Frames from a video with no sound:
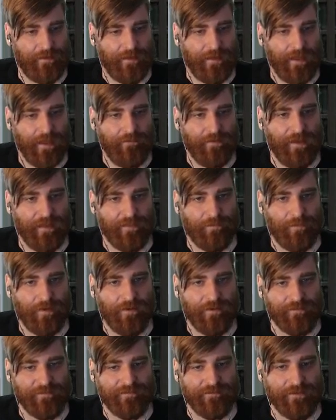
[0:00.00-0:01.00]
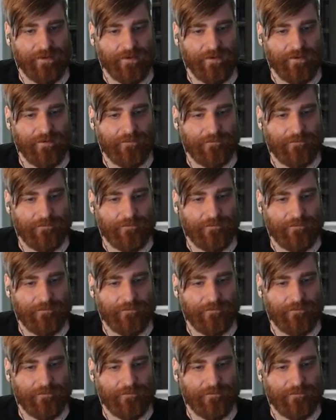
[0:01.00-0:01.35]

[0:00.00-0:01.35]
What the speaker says: Hey, we got them all, sweet.